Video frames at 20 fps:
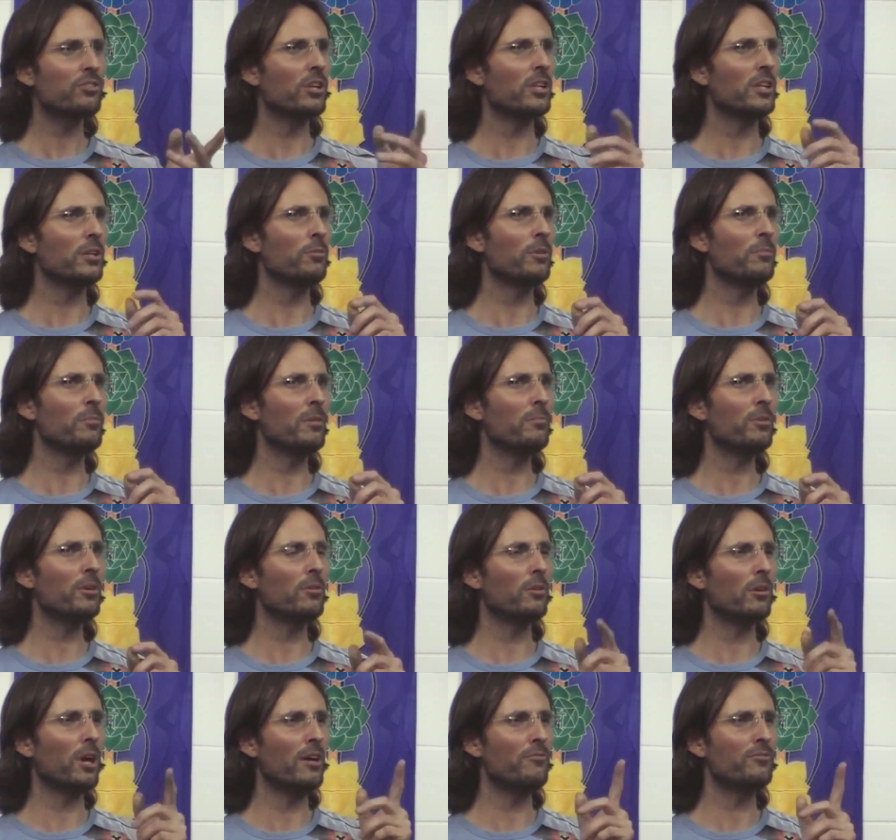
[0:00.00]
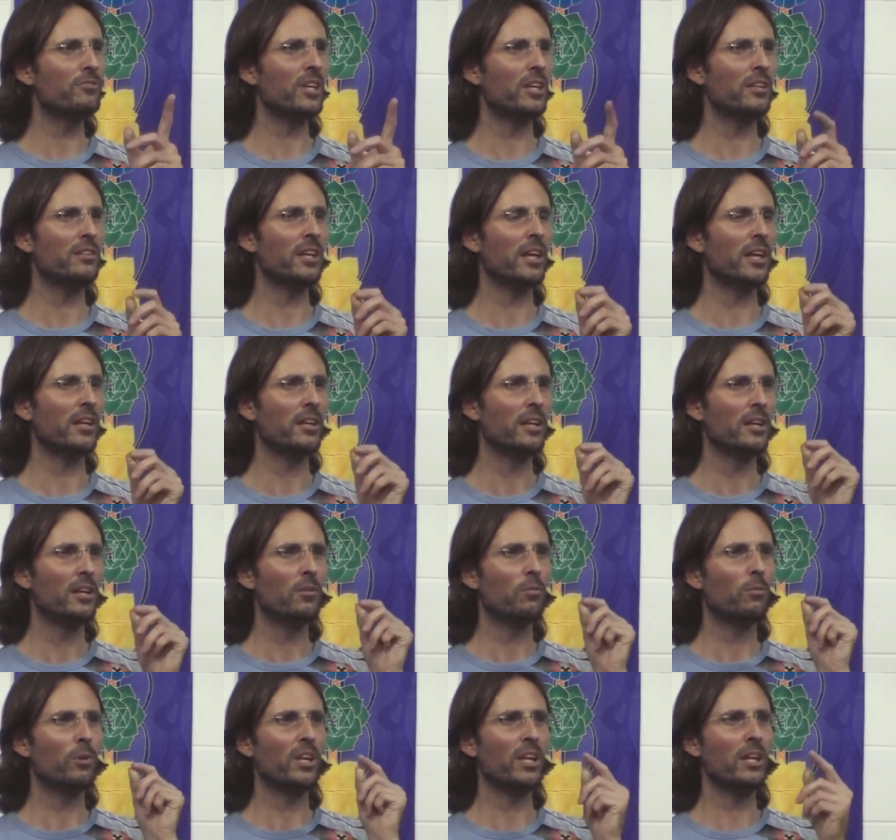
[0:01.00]
certainly remember I've said that
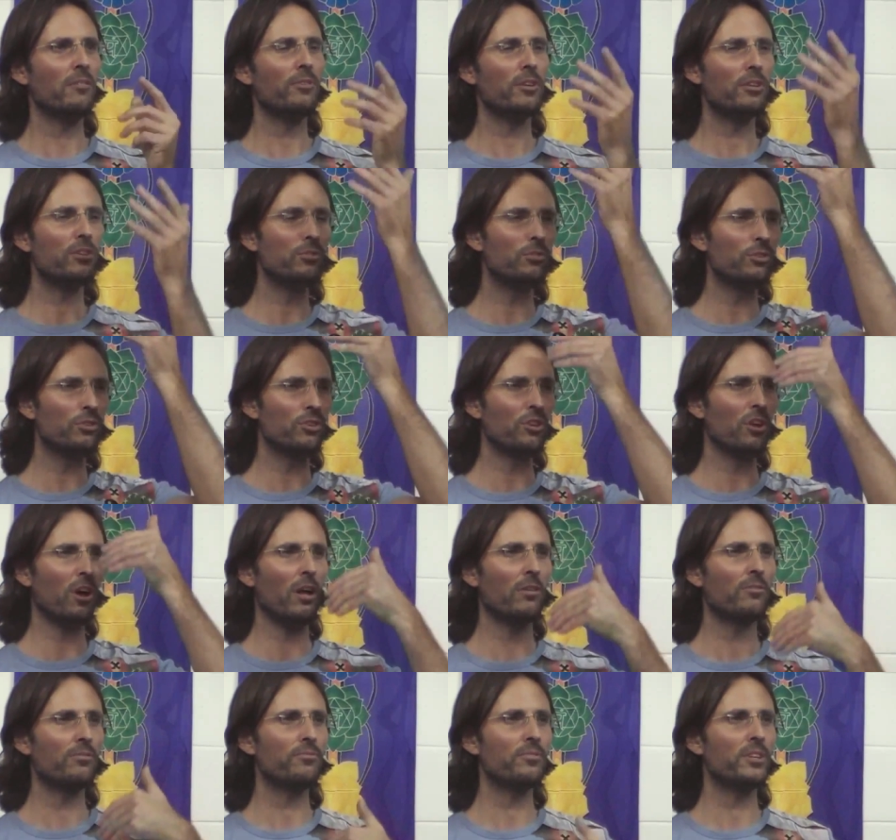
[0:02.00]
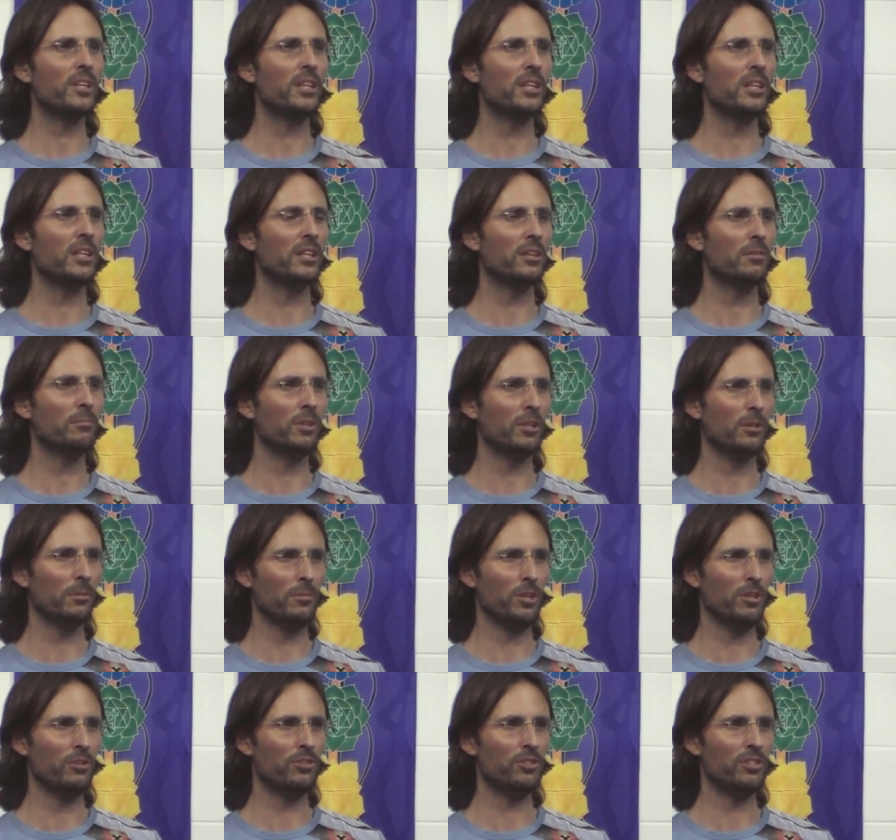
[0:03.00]
whenever you're not feeling an
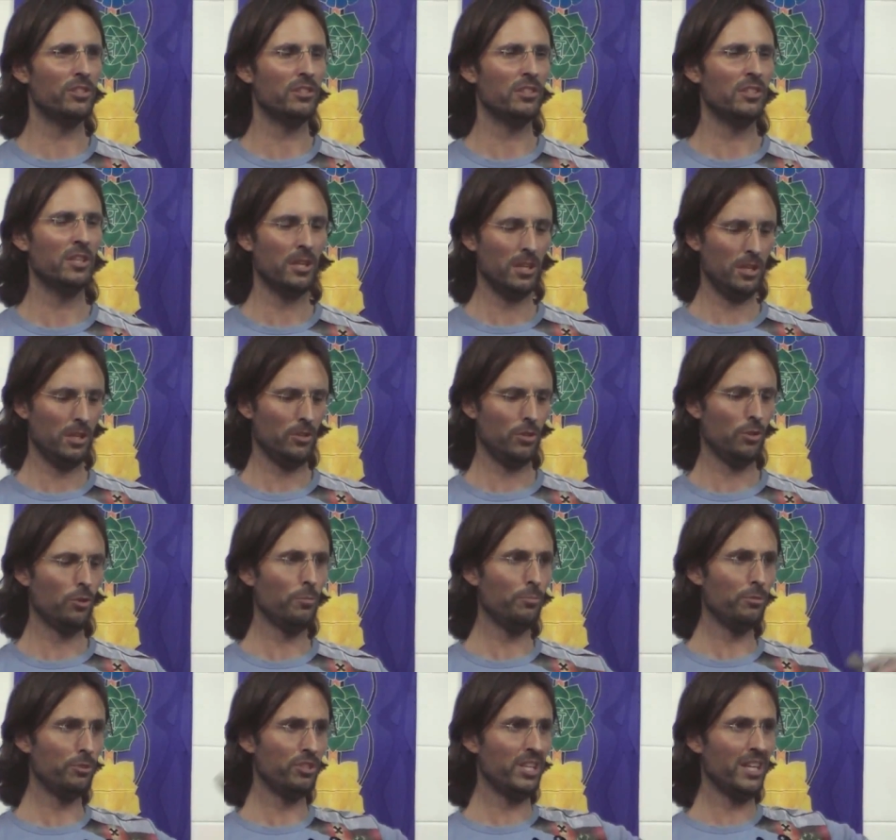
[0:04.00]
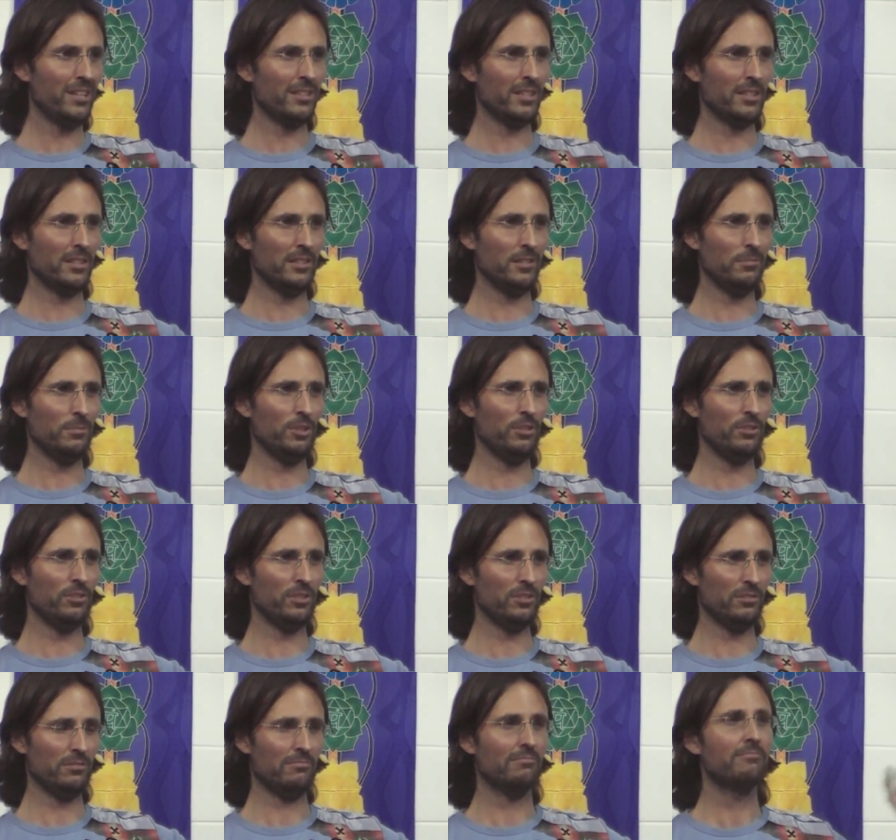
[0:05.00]
emotion, you're projecting the
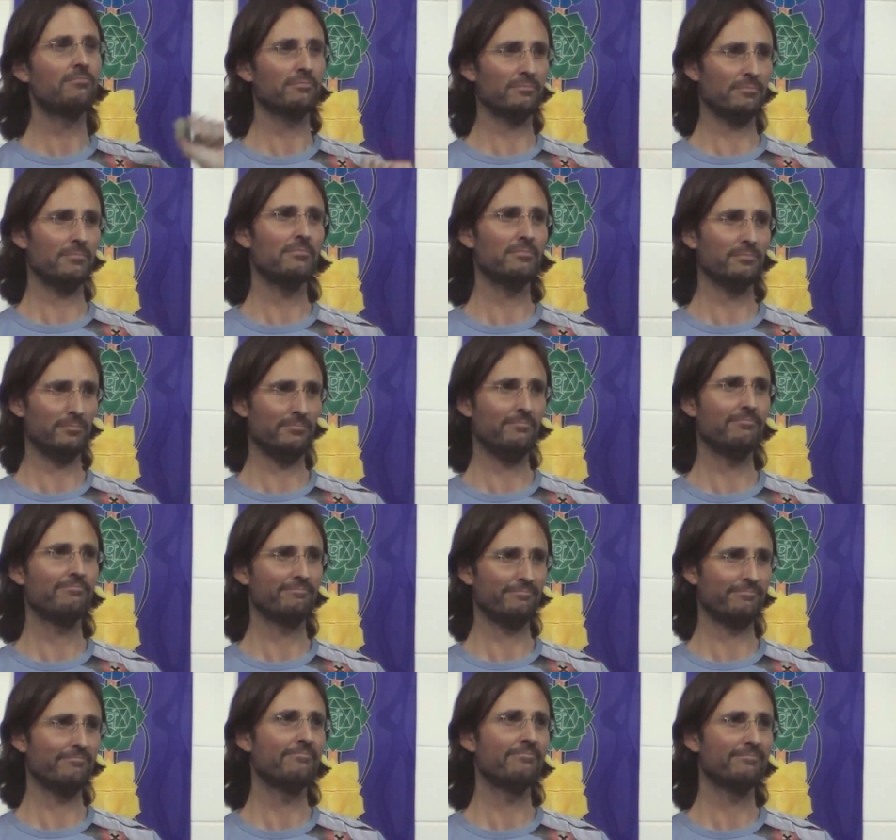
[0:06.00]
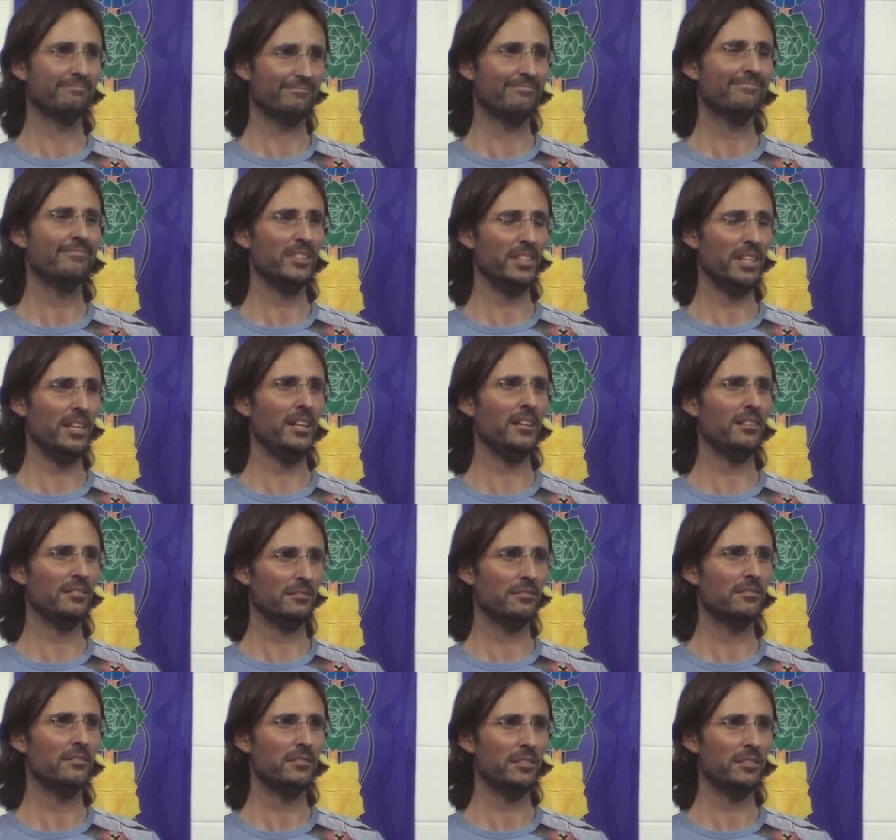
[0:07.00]
emotion. So it's the same thing. Yeah.